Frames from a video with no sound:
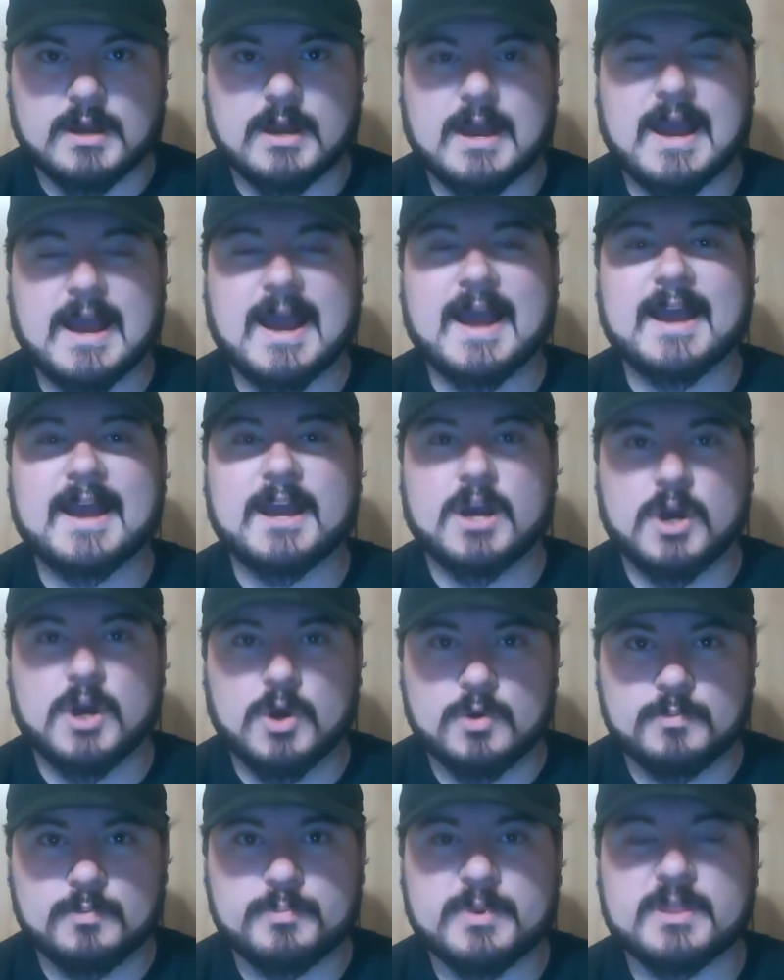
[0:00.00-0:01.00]
I
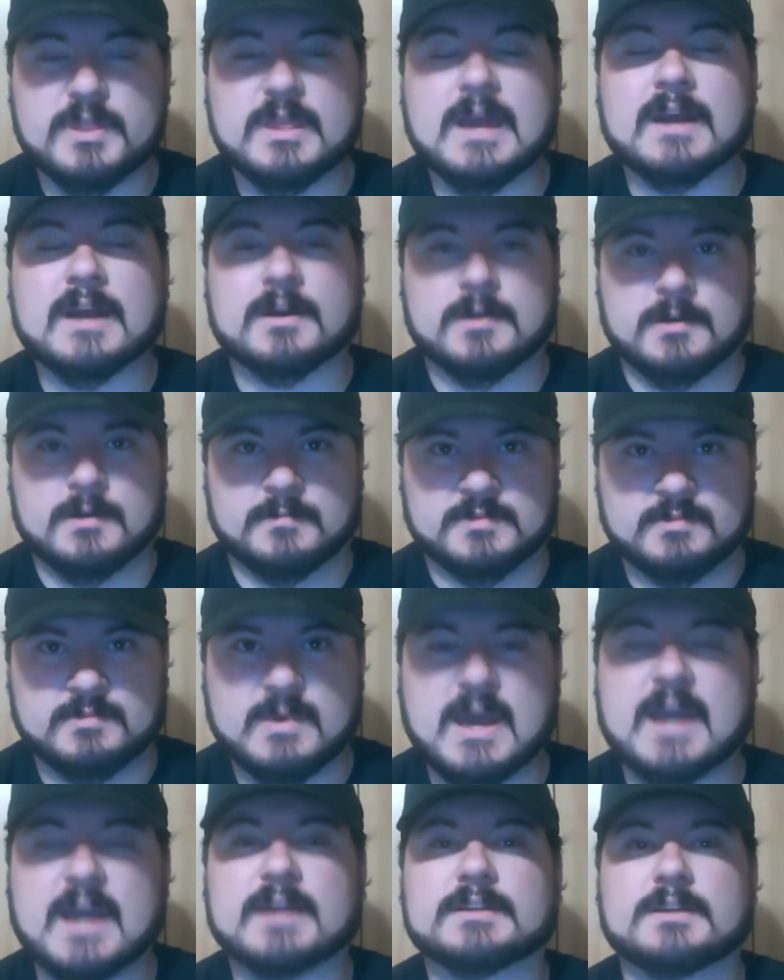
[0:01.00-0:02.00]
hope that comes
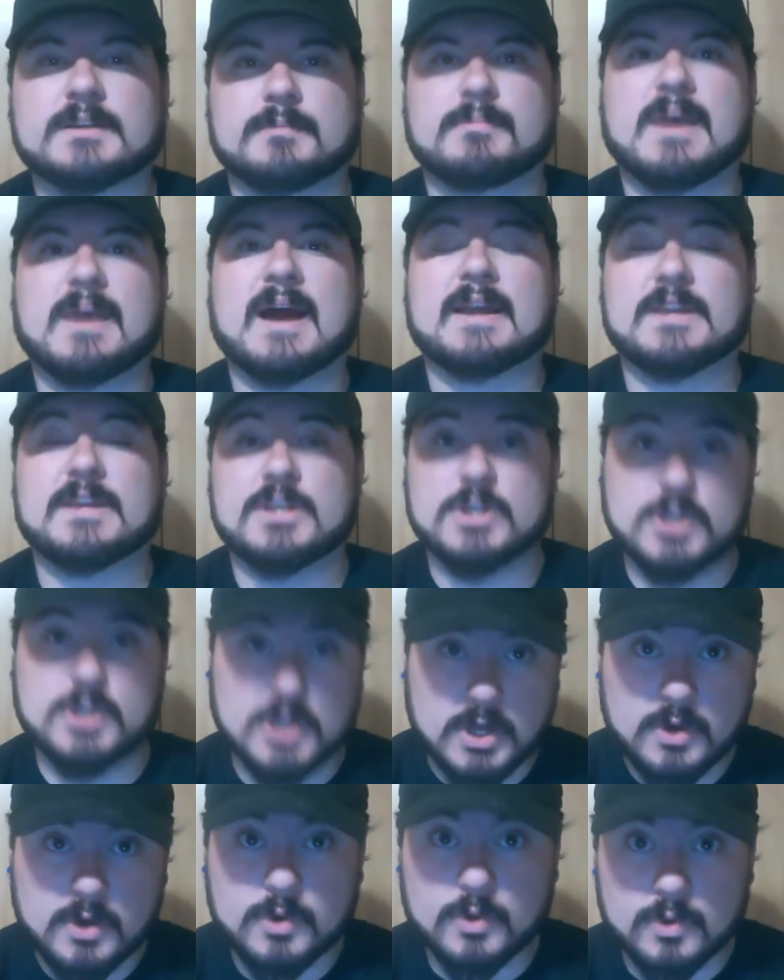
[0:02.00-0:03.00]
back to bite
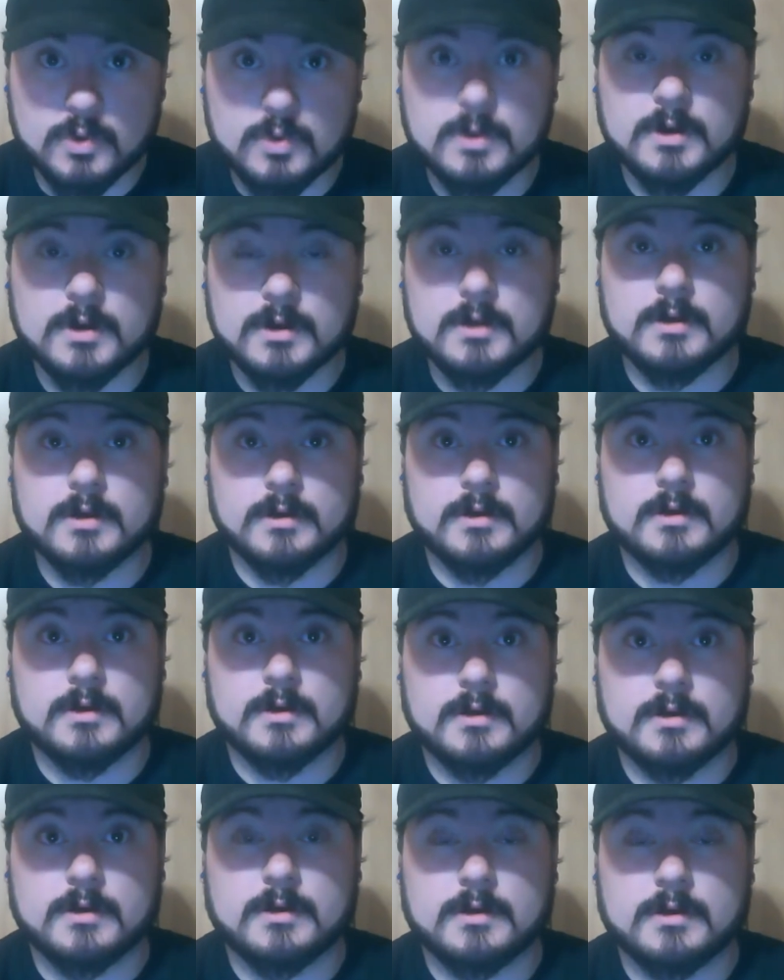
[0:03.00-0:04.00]
you
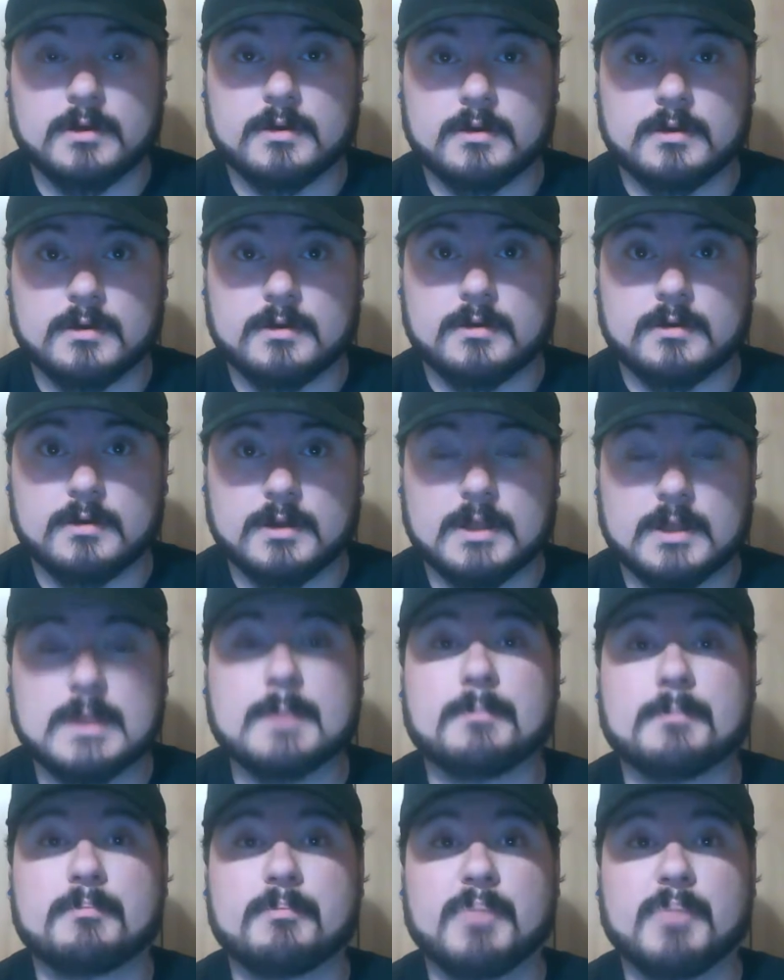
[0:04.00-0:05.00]
in
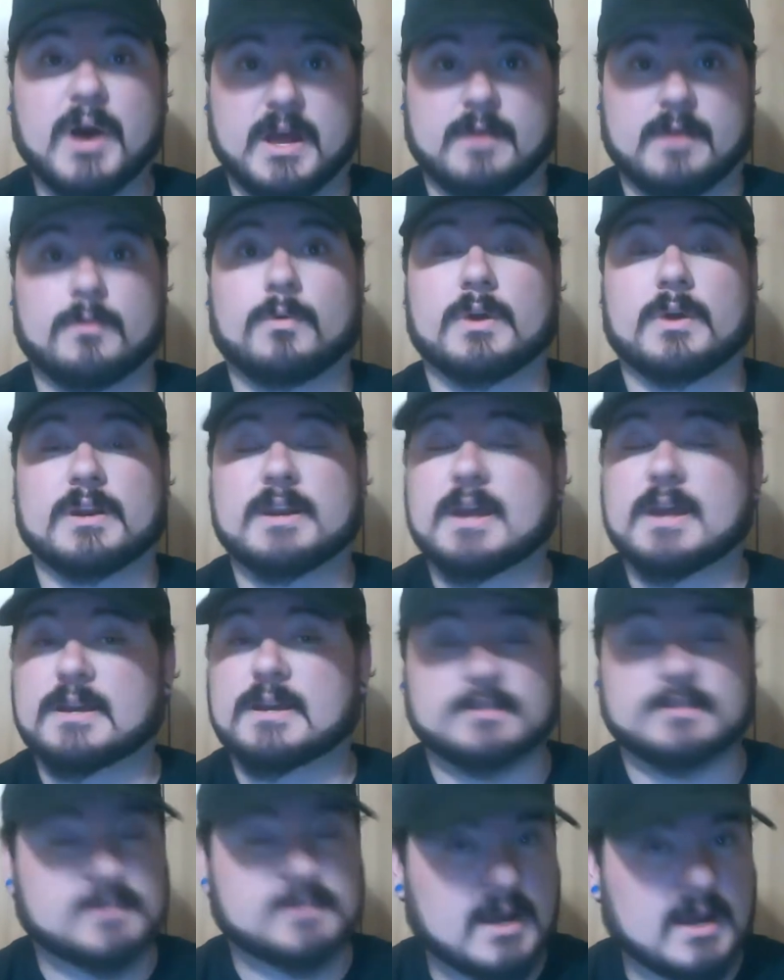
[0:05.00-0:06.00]
the butt one day.
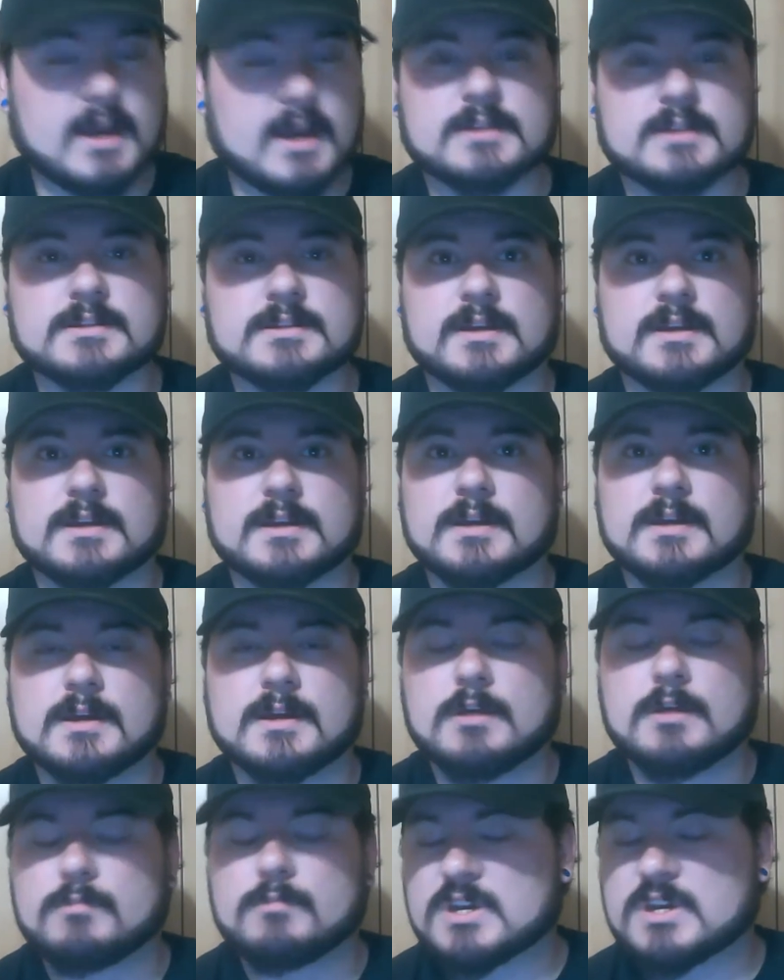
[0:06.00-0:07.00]
Seriously.
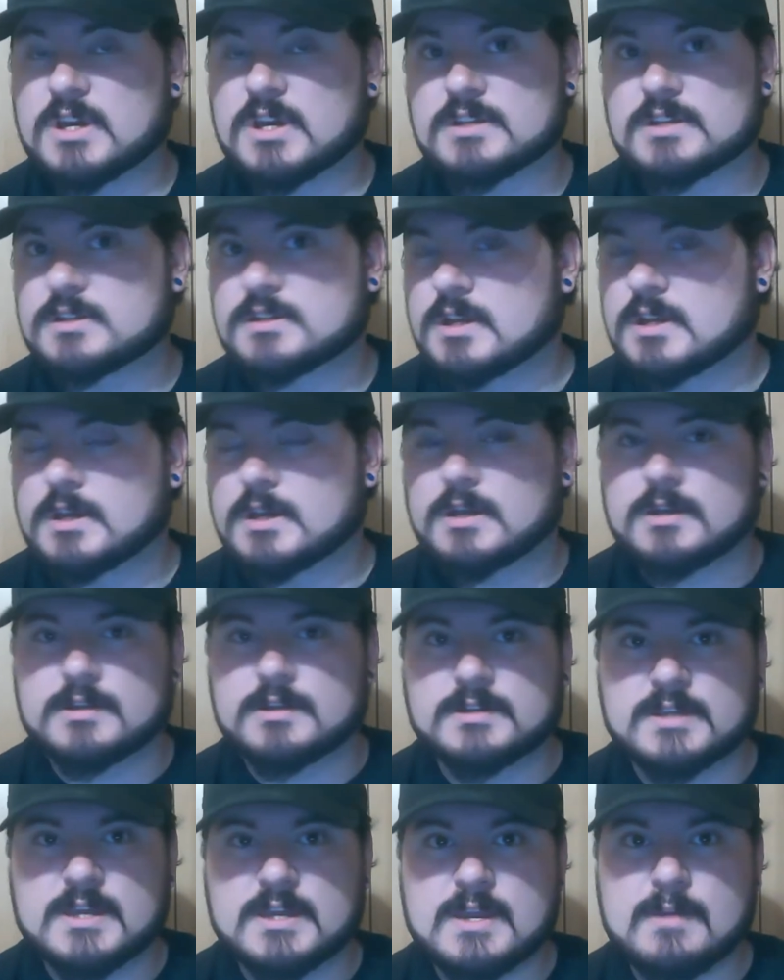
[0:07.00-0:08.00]
Because,
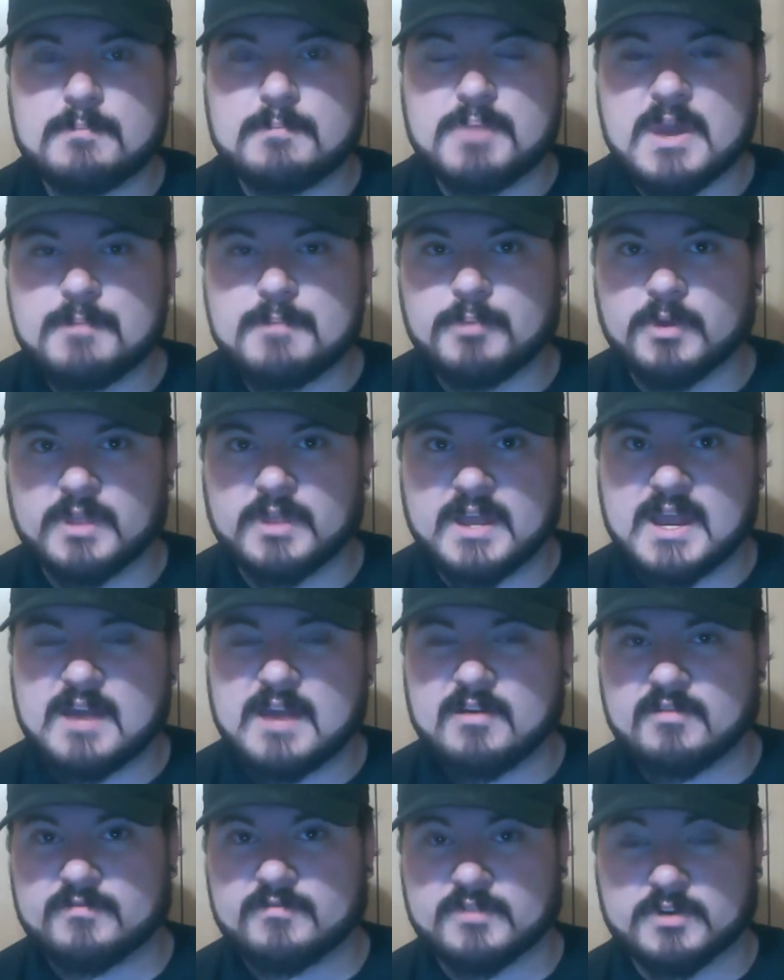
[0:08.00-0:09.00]
see, people that have a